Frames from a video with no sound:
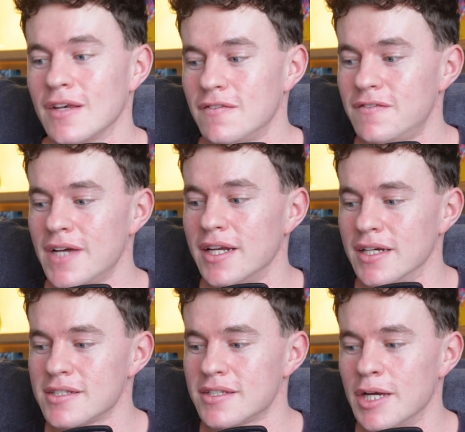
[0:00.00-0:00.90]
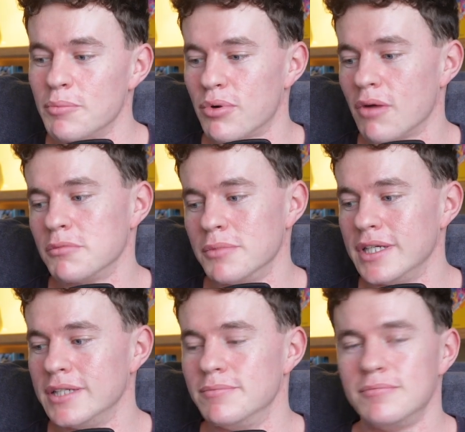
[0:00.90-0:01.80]
fairness, it
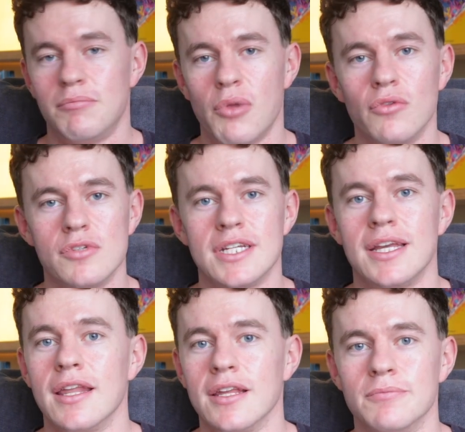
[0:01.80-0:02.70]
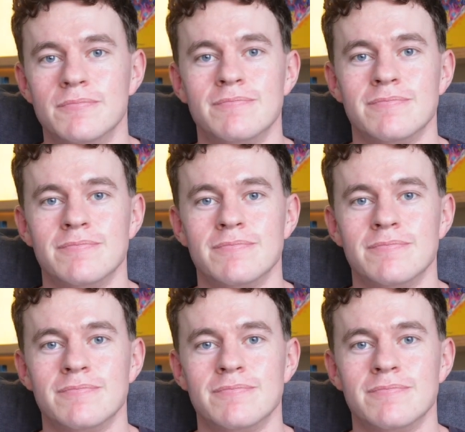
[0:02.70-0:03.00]
probably pulled together